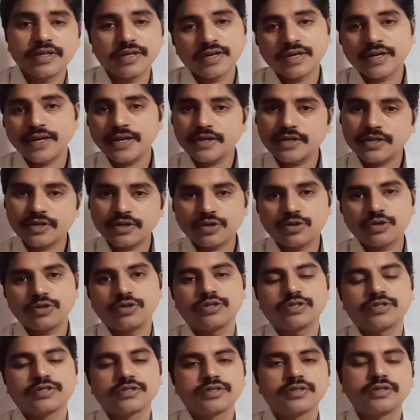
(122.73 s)
Correct or
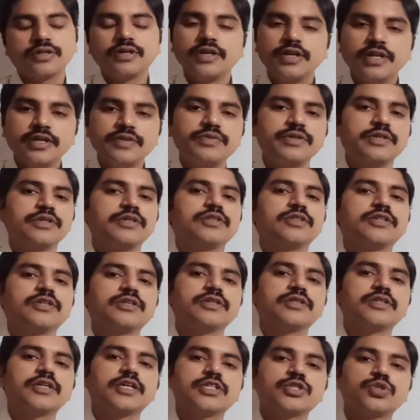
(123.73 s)
not? Living
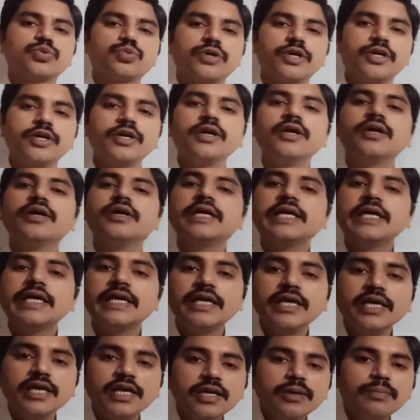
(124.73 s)
thing. That's why
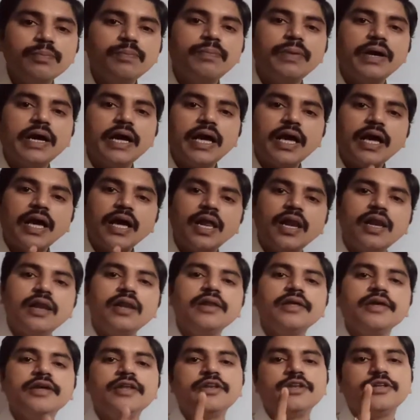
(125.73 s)
keep
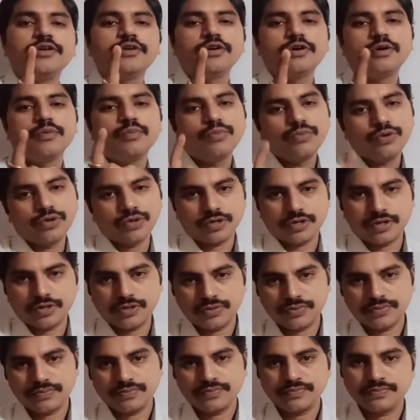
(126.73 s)
L in your
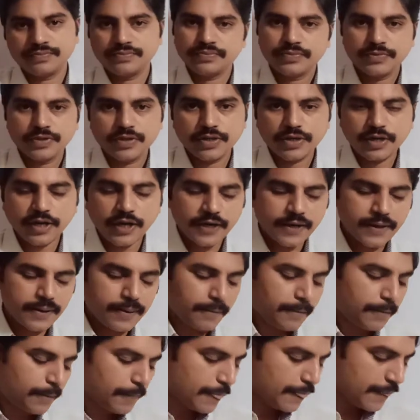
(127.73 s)
book. Right?
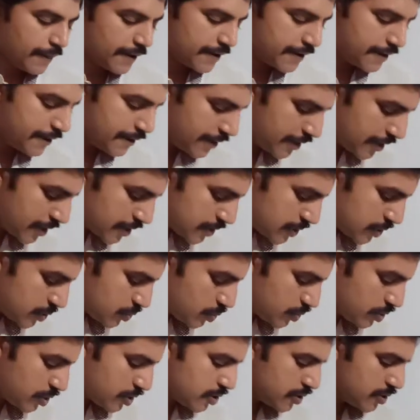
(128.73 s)
And next
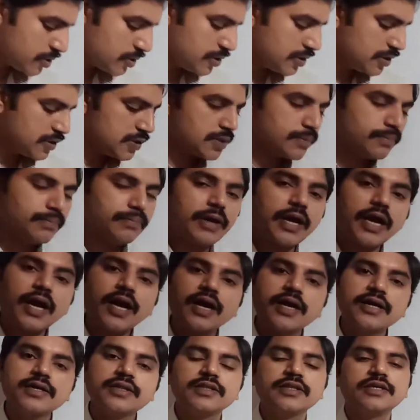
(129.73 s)
one is a
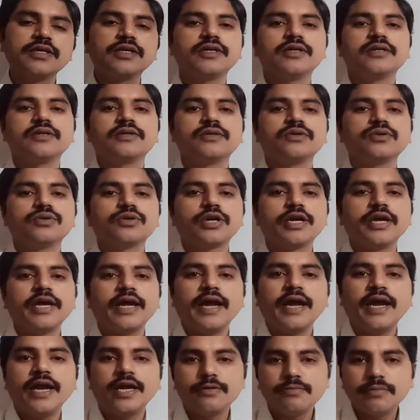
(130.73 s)
bag there. Okay,
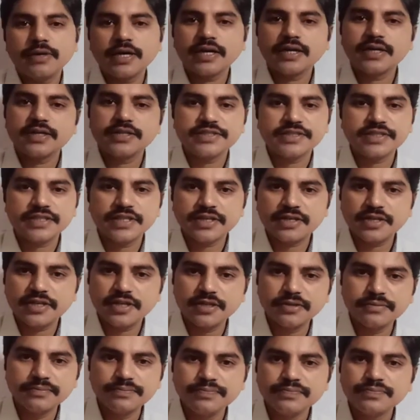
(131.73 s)
handbag is there
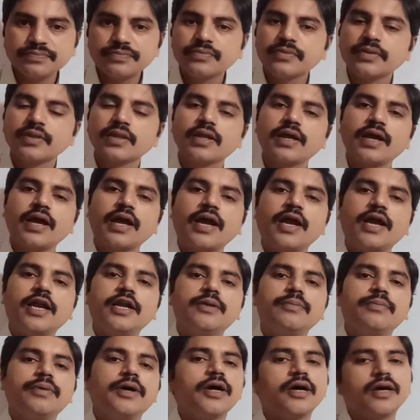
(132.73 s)
na?
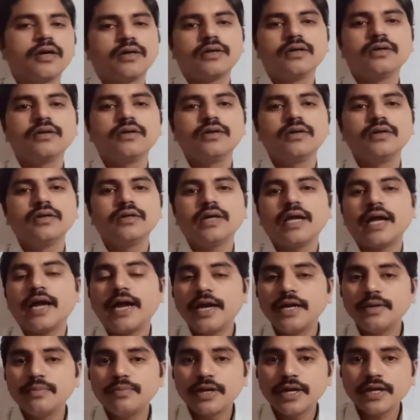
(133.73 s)
Handbag.
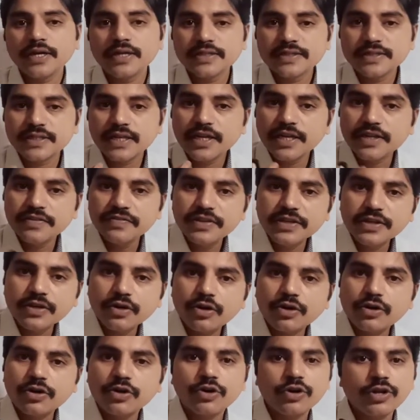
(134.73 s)
Handbag is a living
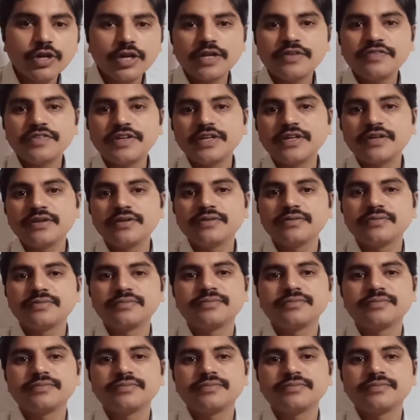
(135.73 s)
or non-living?